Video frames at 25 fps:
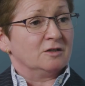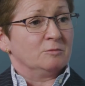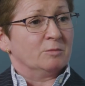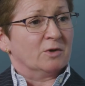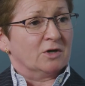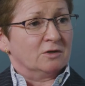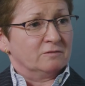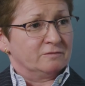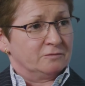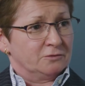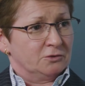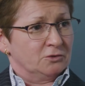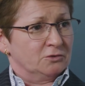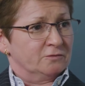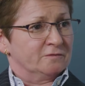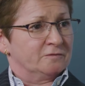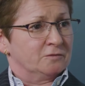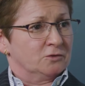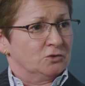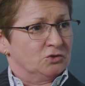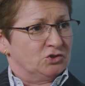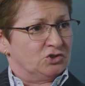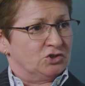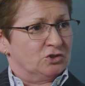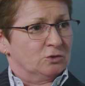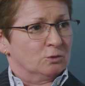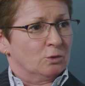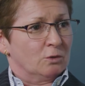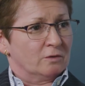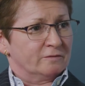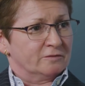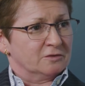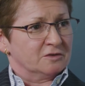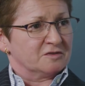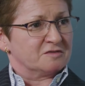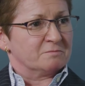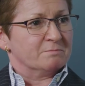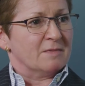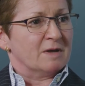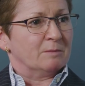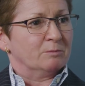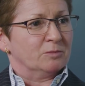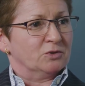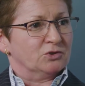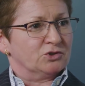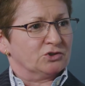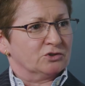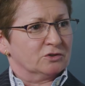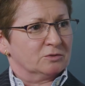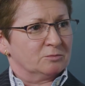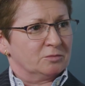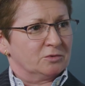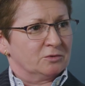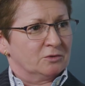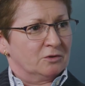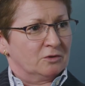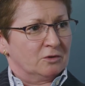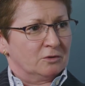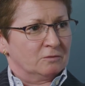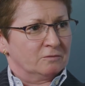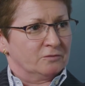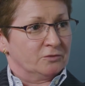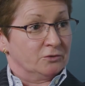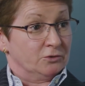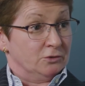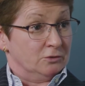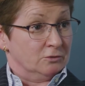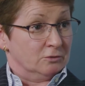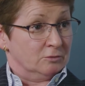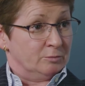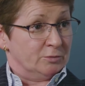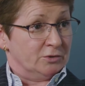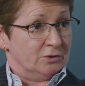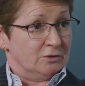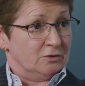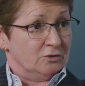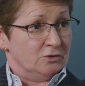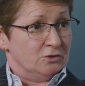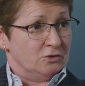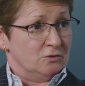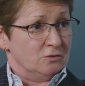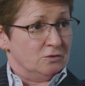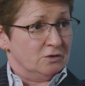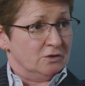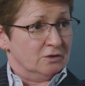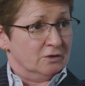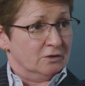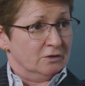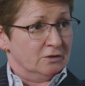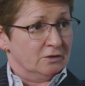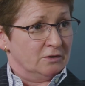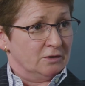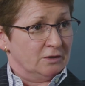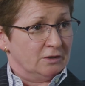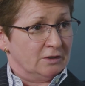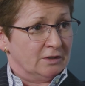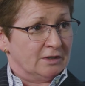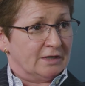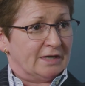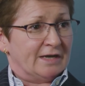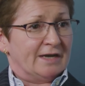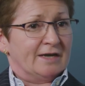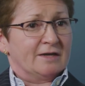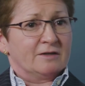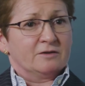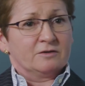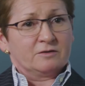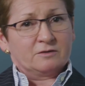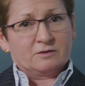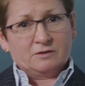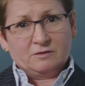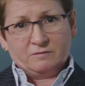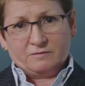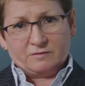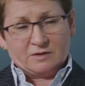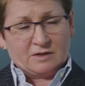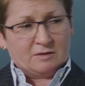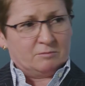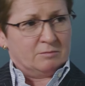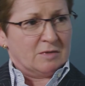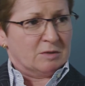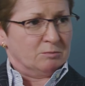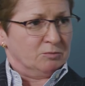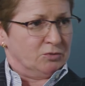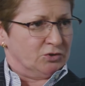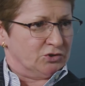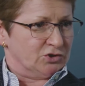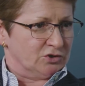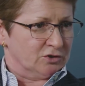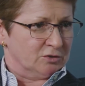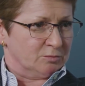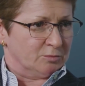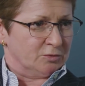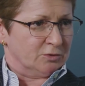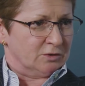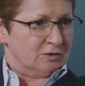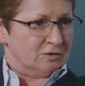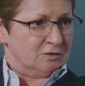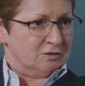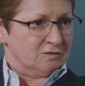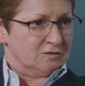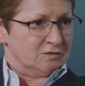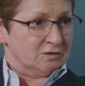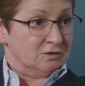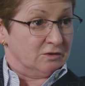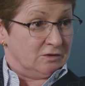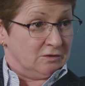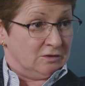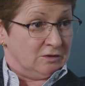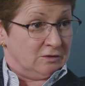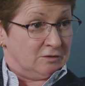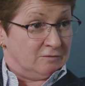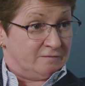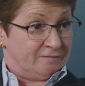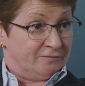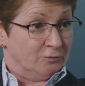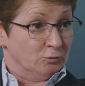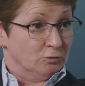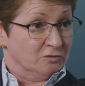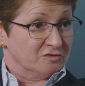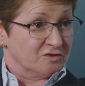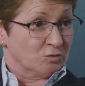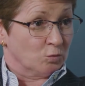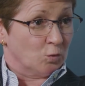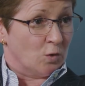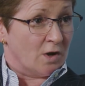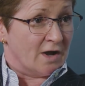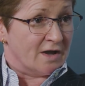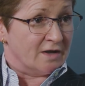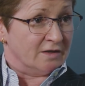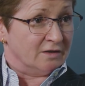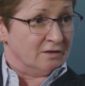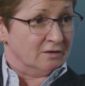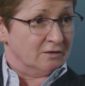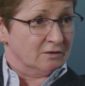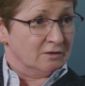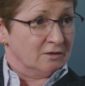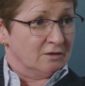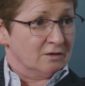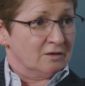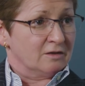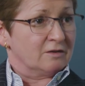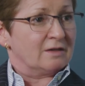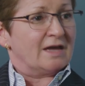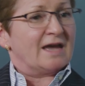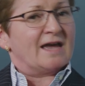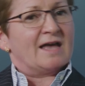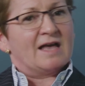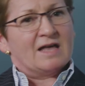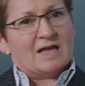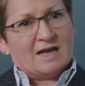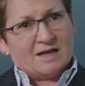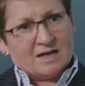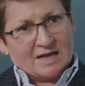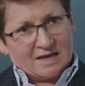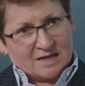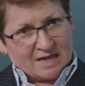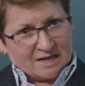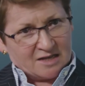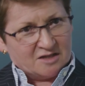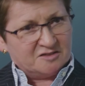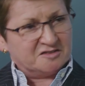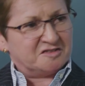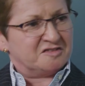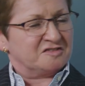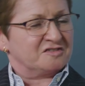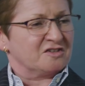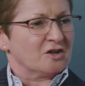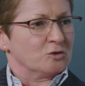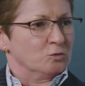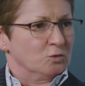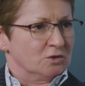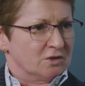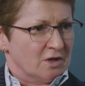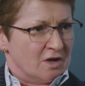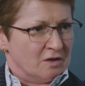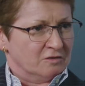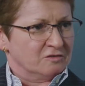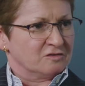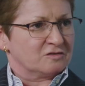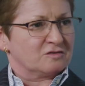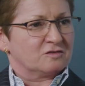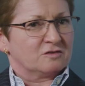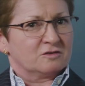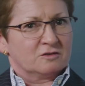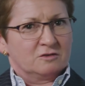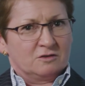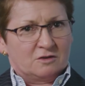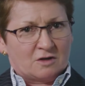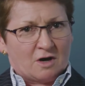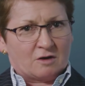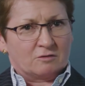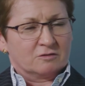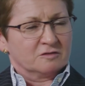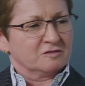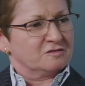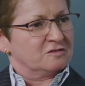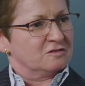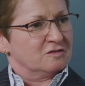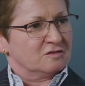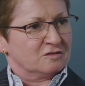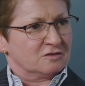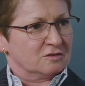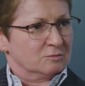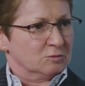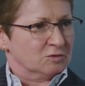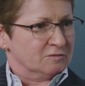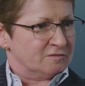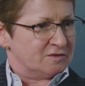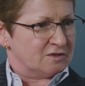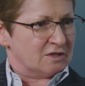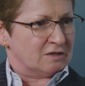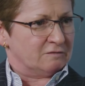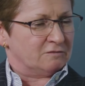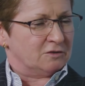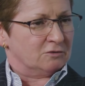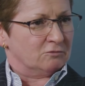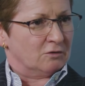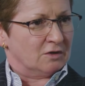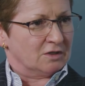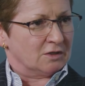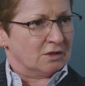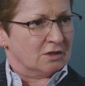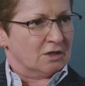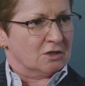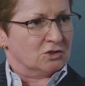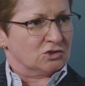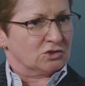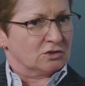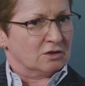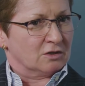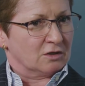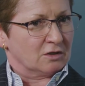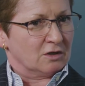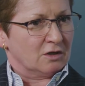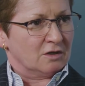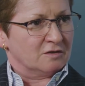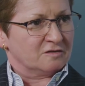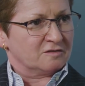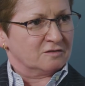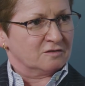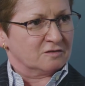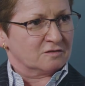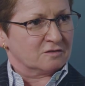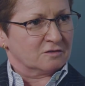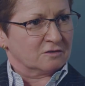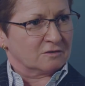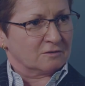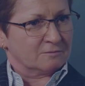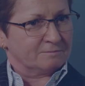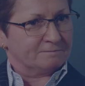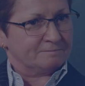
by virtue of its membership of the European Union. And if that membership falls away, so does the current system of safety regulation and licensing.